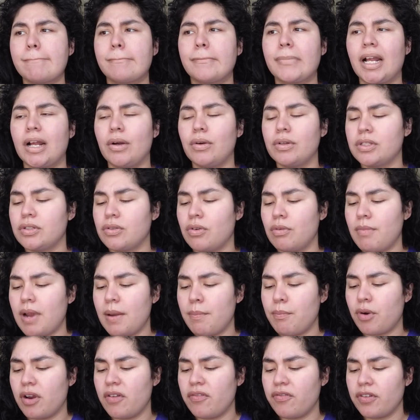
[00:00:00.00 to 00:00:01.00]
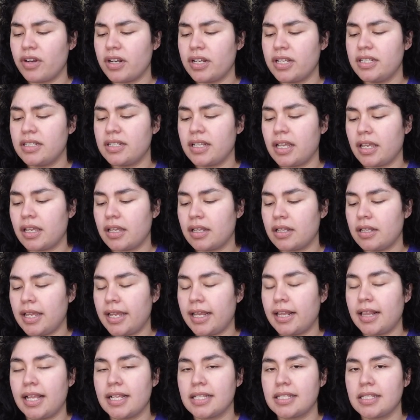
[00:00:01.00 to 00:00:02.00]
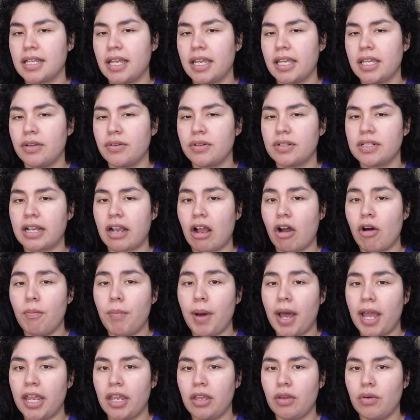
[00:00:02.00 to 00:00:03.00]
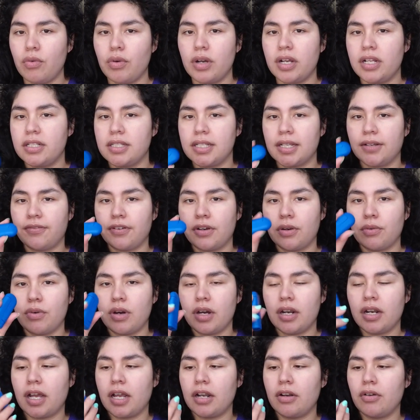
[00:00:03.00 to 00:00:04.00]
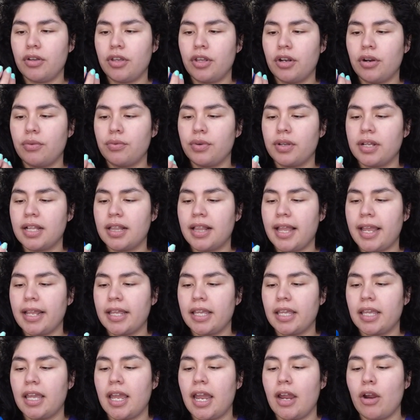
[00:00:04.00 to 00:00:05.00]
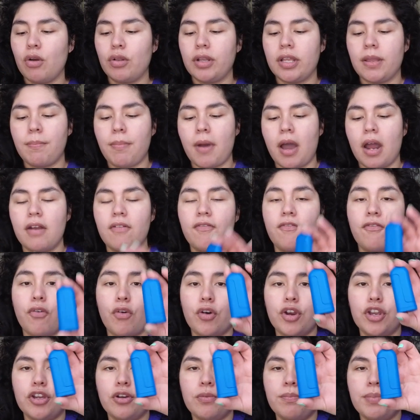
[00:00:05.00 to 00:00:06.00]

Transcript: I told my boyfriend, he's like last night he was like, I'll buy you a different one. I know you don't really like it. I only bought it for you